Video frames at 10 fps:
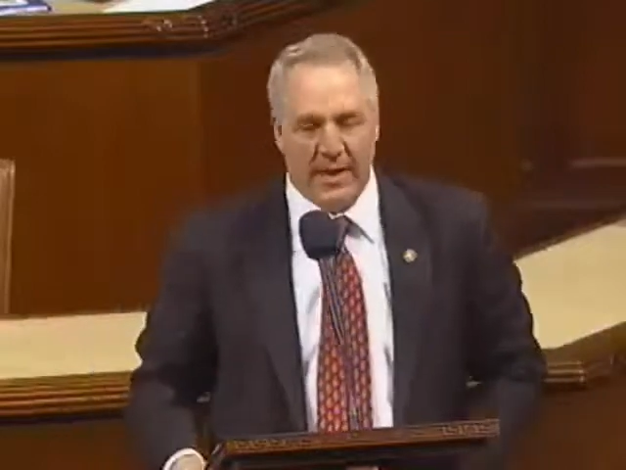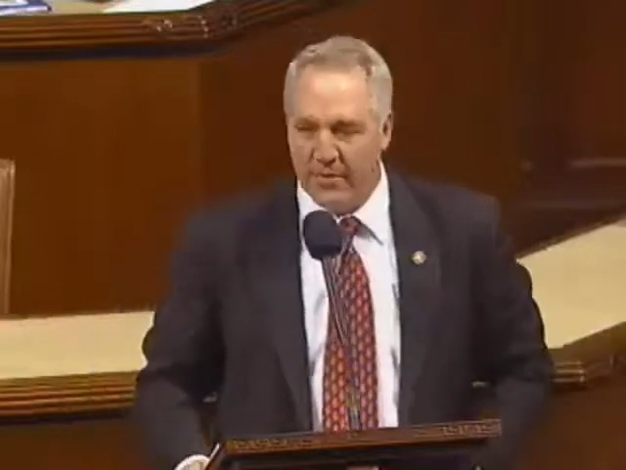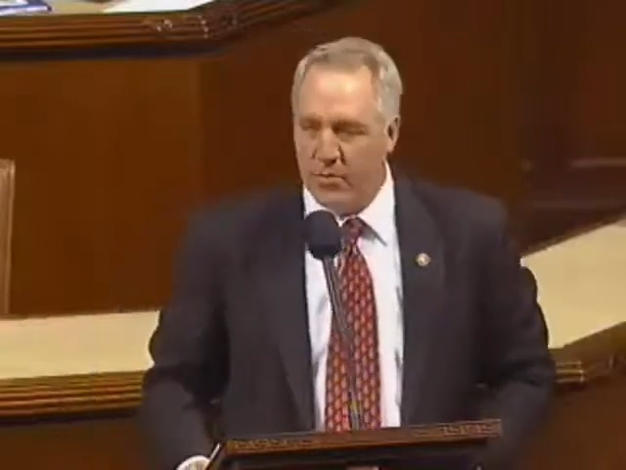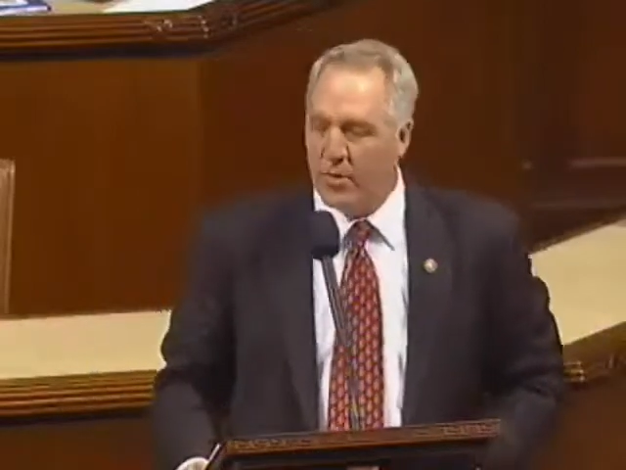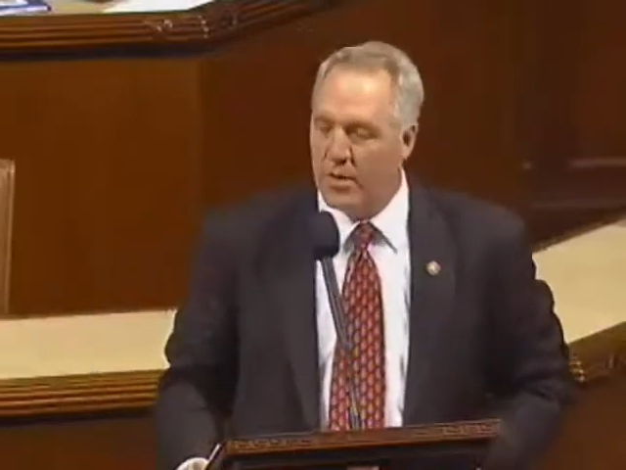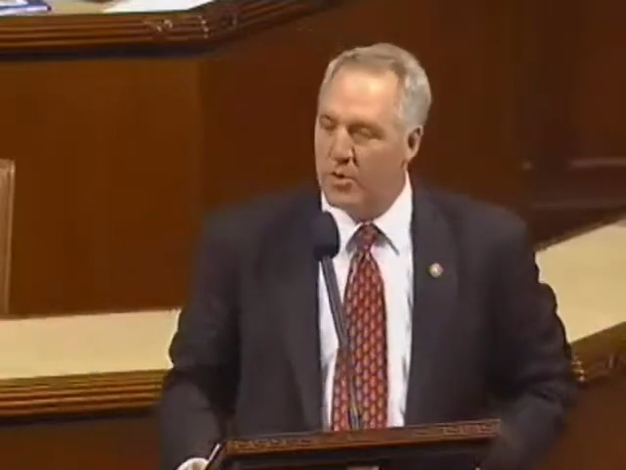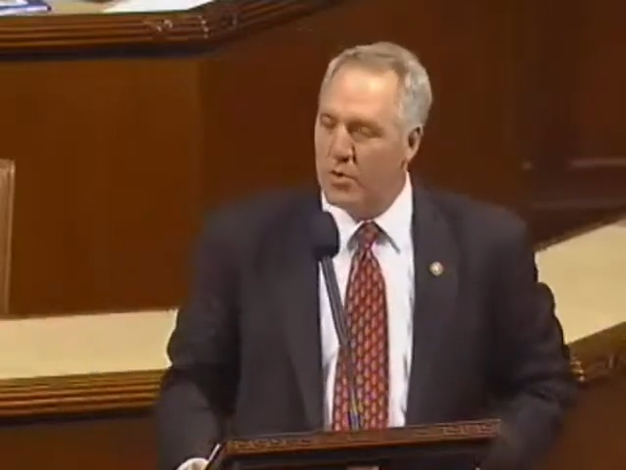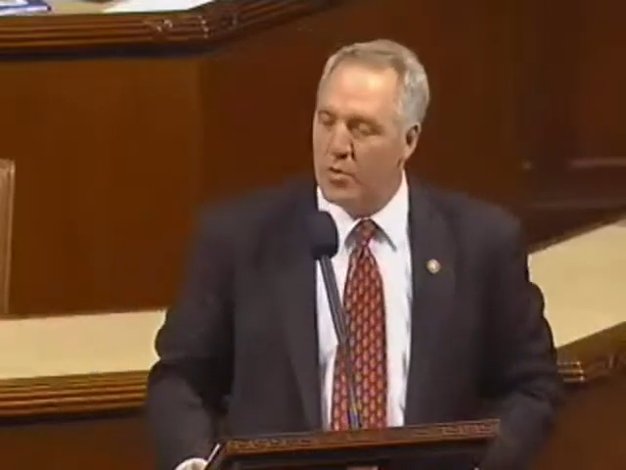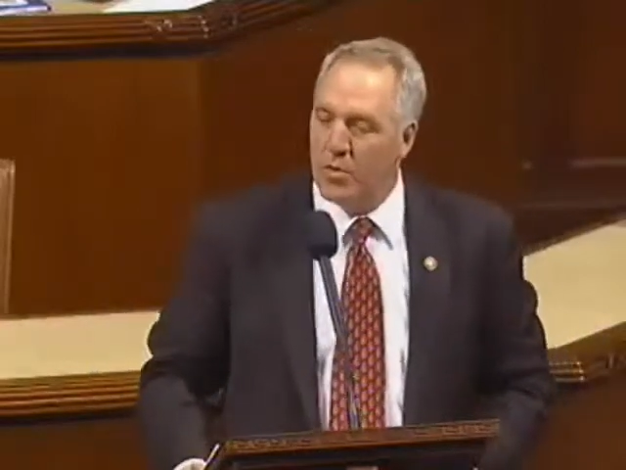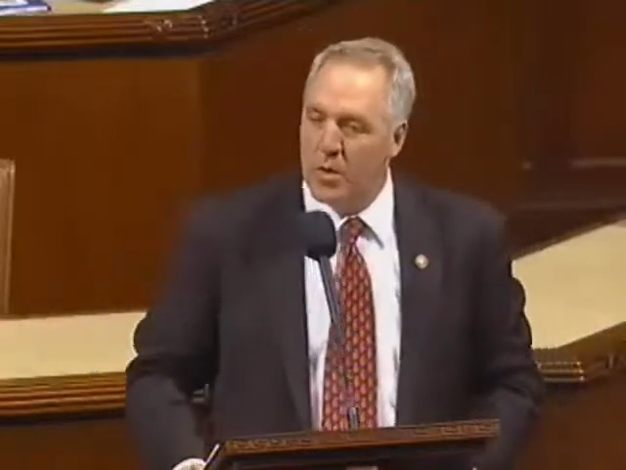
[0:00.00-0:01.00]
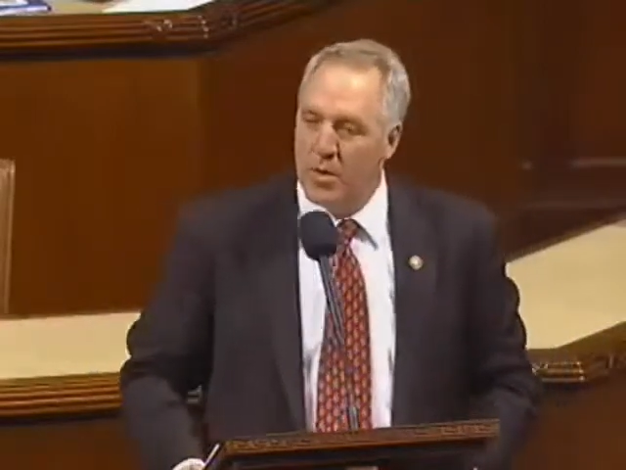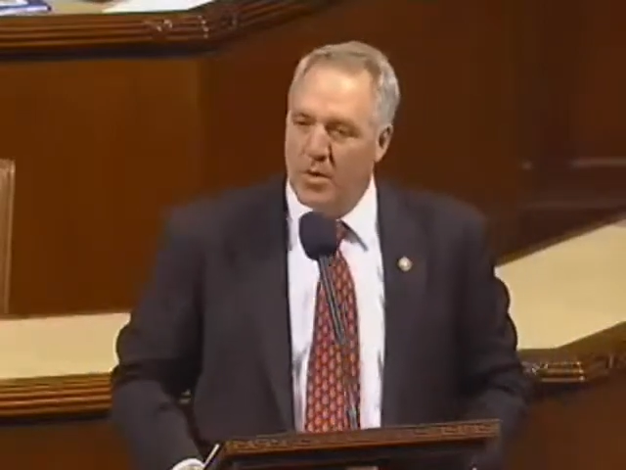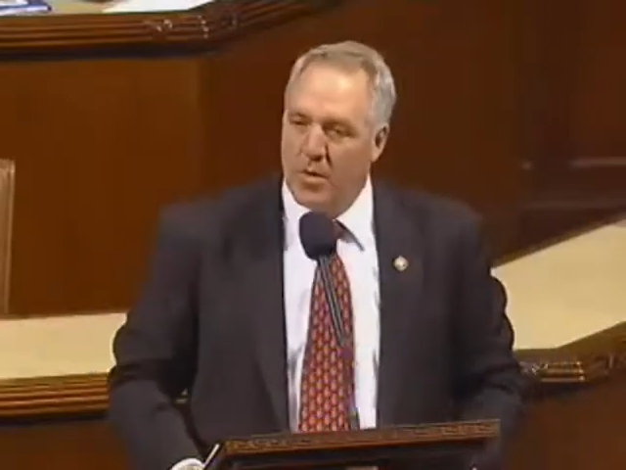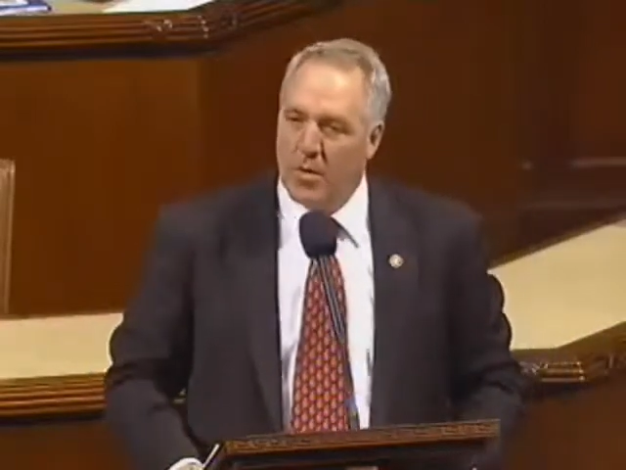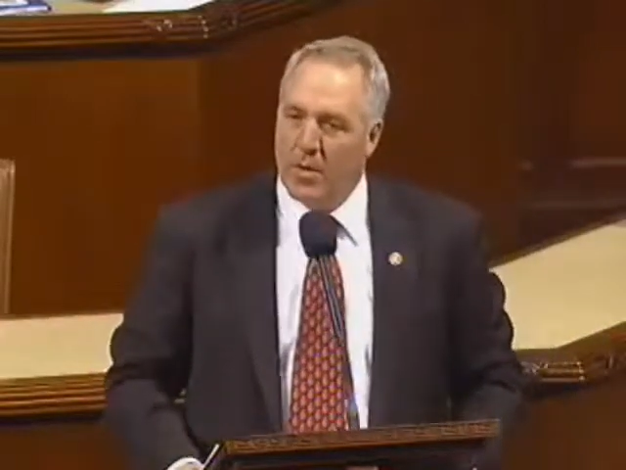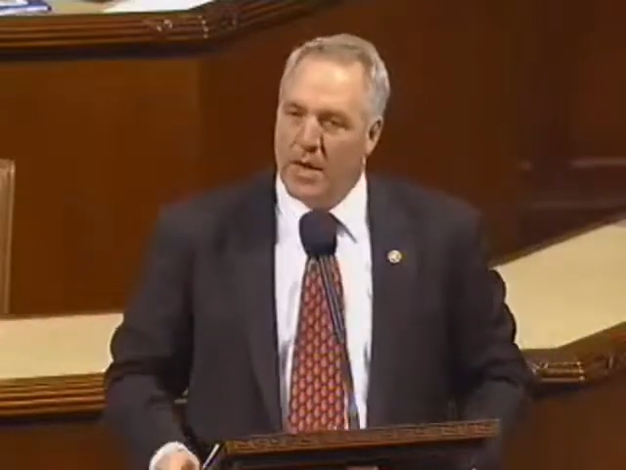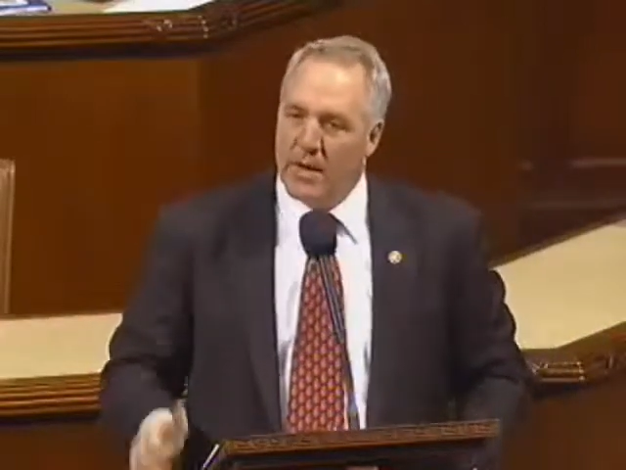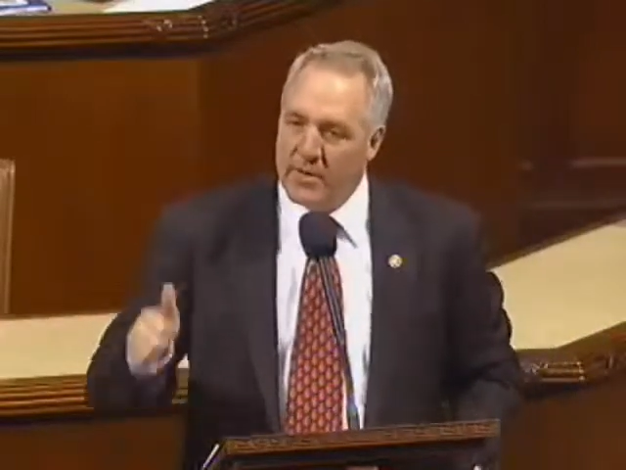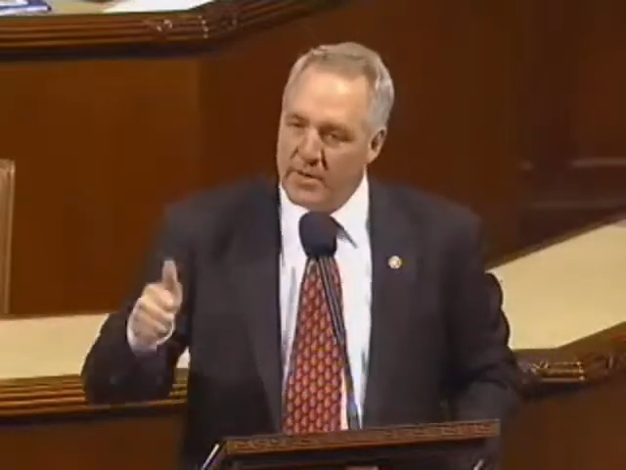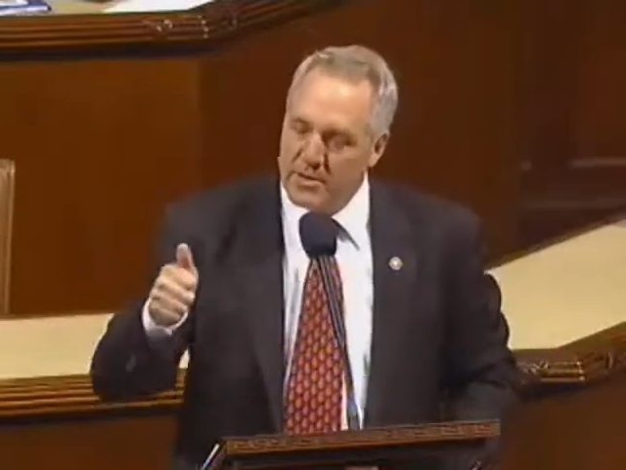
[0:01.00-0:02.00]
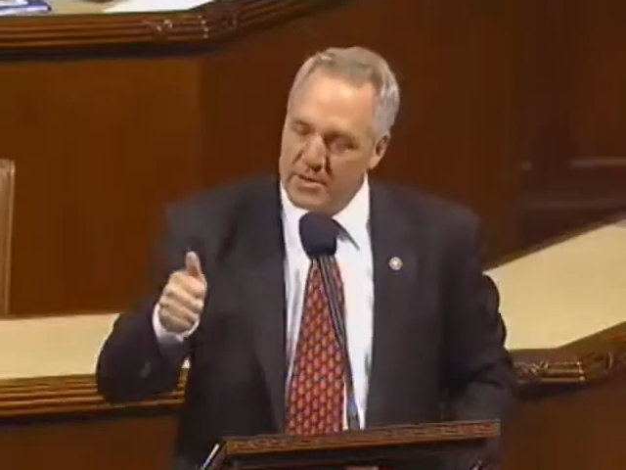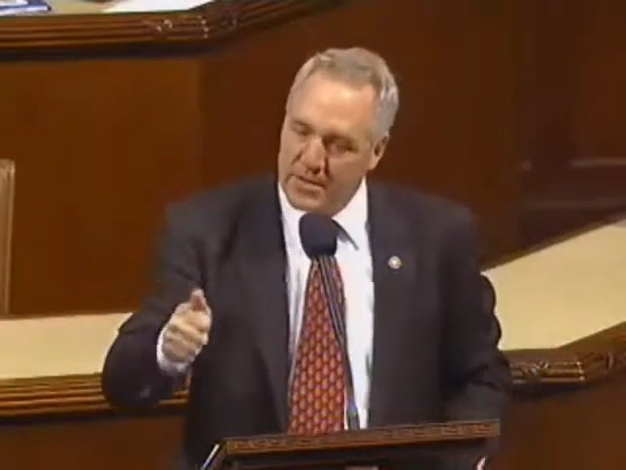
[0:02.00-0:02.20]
every